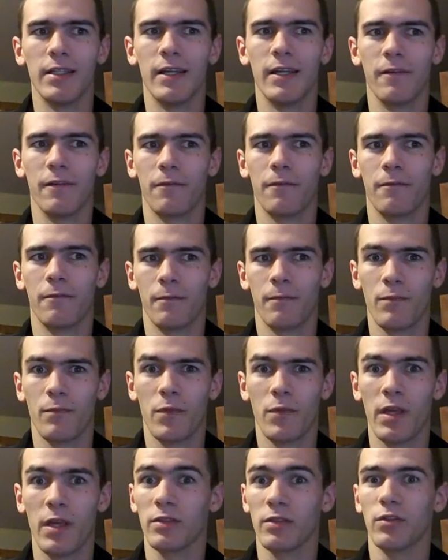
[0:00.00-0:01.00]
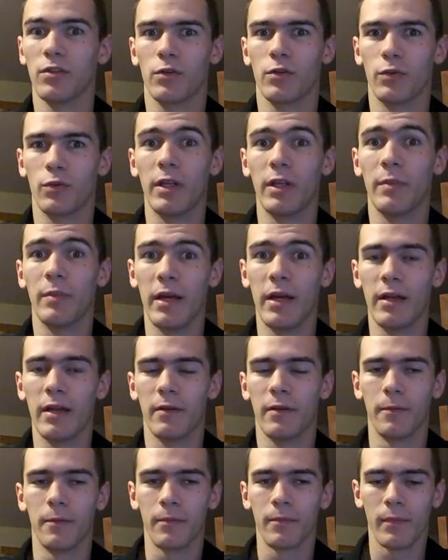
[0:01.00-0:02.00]
if things looked really bad.
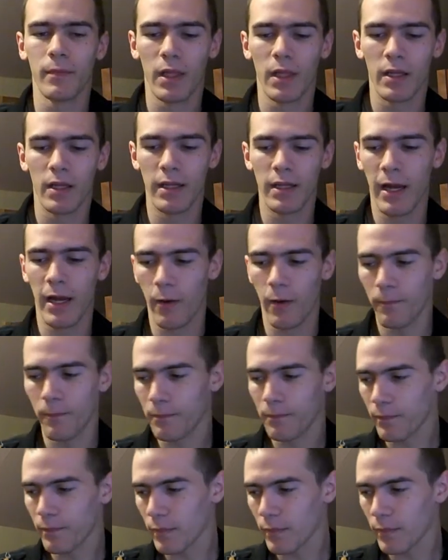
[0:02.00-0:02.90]
Now,